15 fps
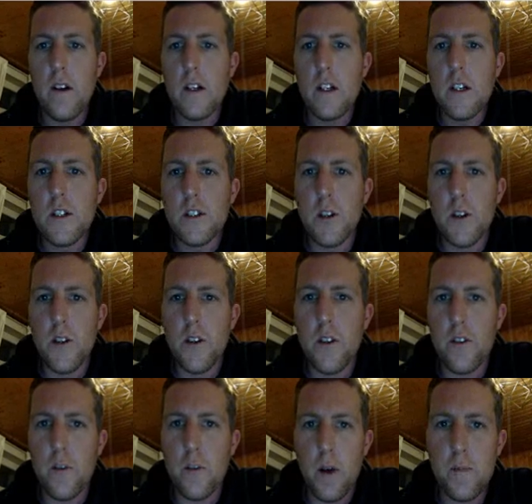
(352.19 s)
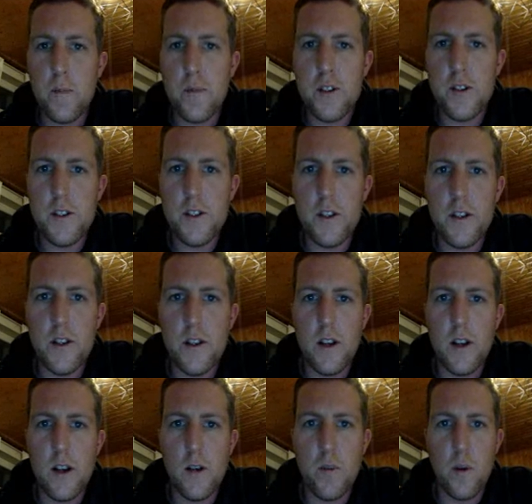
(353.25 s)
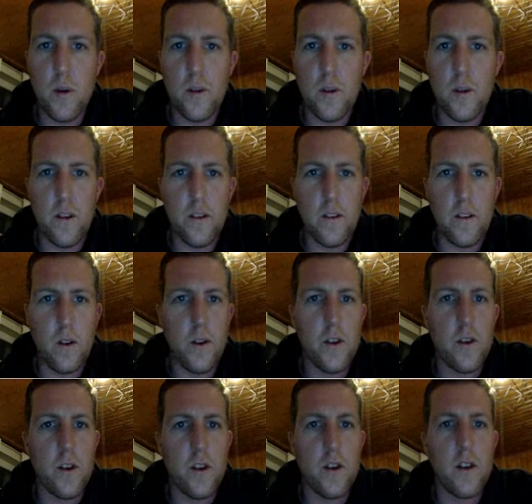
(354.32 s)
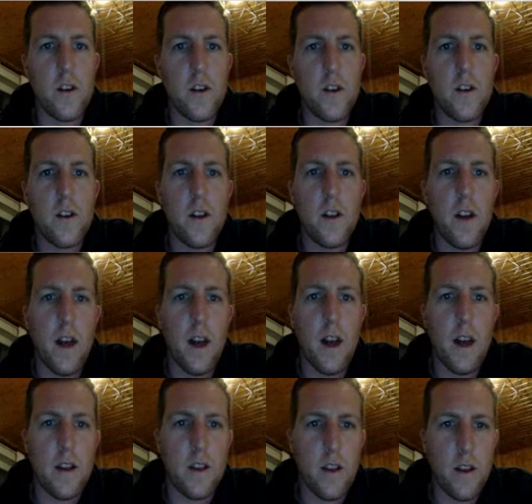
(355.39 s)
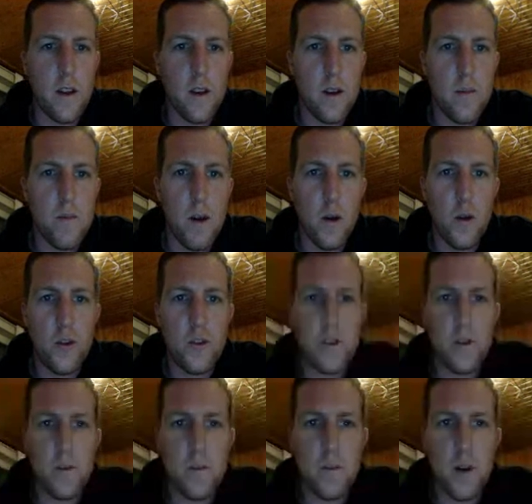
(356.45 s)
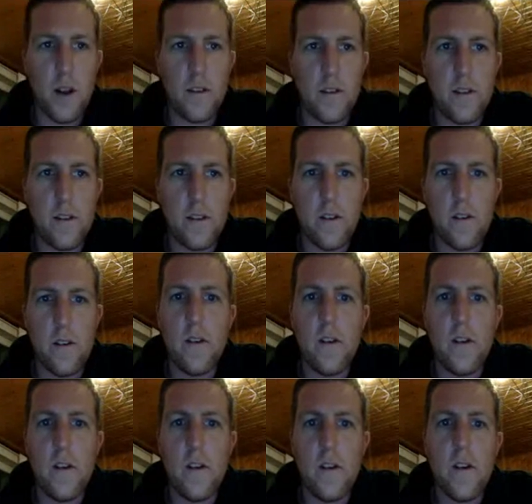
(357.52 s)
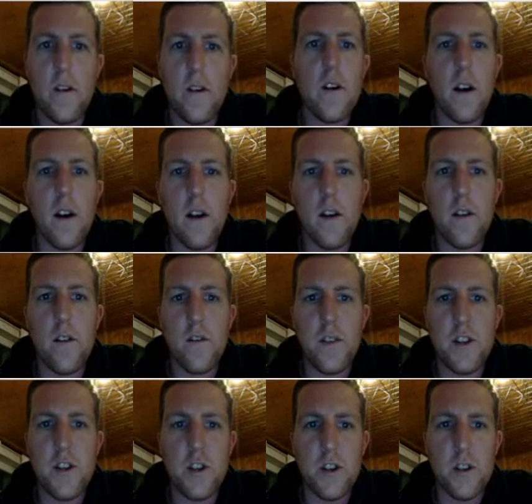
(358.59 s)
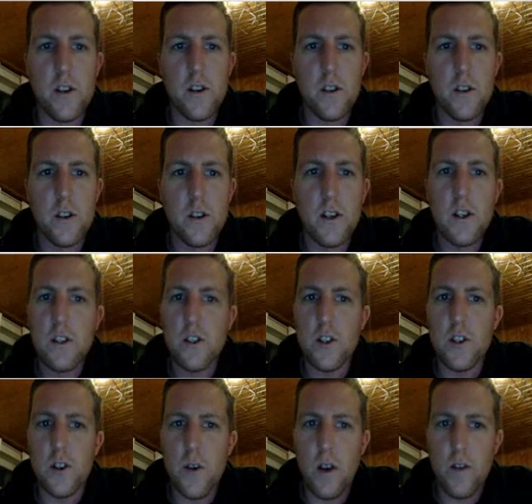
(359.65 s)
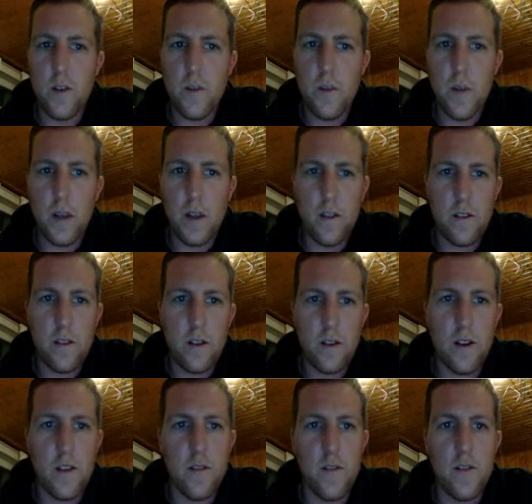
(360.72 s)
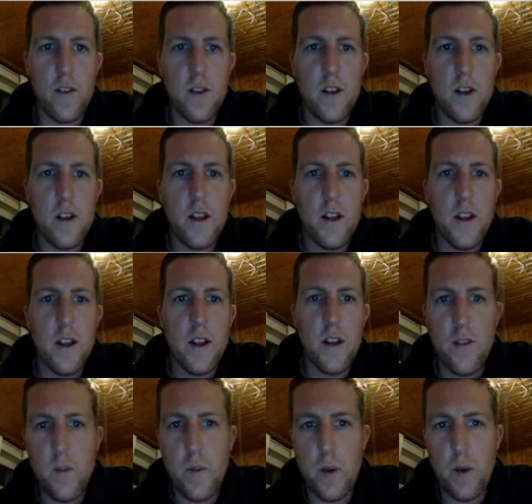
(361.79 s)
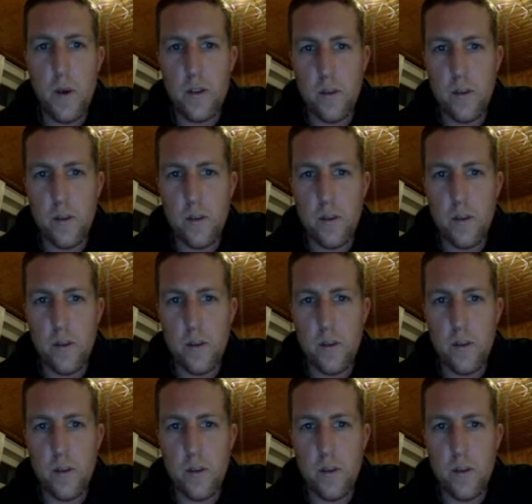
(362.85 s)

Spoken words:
So there's some options in processing where you can add a mouse pressed feature. So you have to make this kind of, if the mouse is